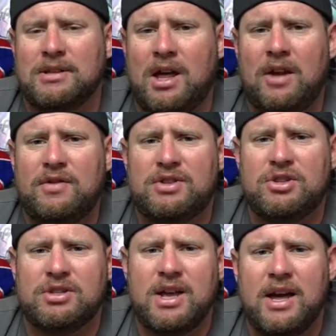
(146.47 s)
A lot of it's
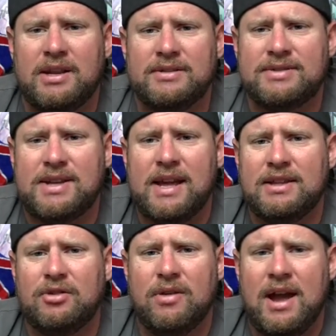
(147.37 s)
just kind of
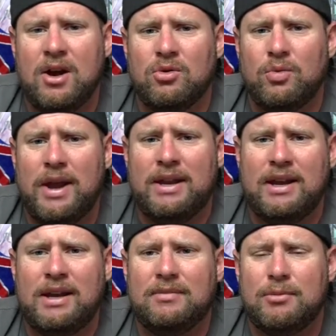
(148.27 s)
standing around,
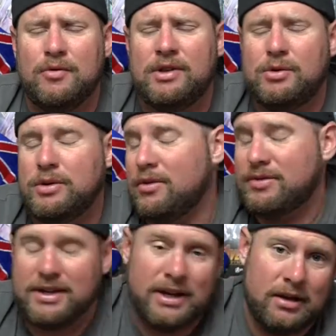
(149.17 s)
waiting, and moving to another
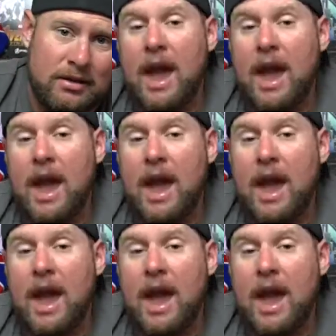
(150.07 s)
city.